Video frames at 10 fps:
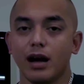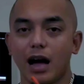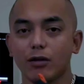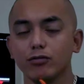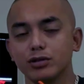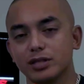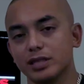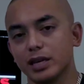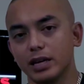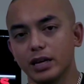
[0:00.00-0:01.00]
I would
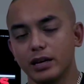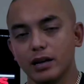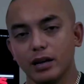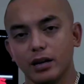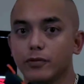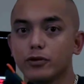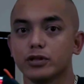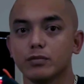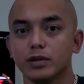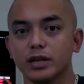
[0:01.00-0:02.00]
say if you're
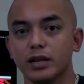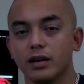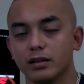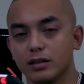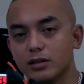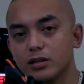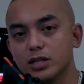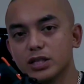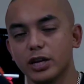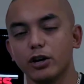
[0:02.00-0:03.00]
somebody that
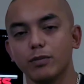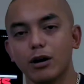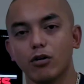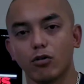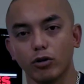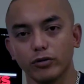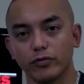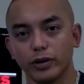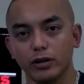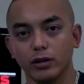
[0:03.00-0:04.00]
does care about
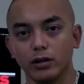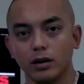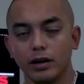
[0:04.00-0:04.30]
court feel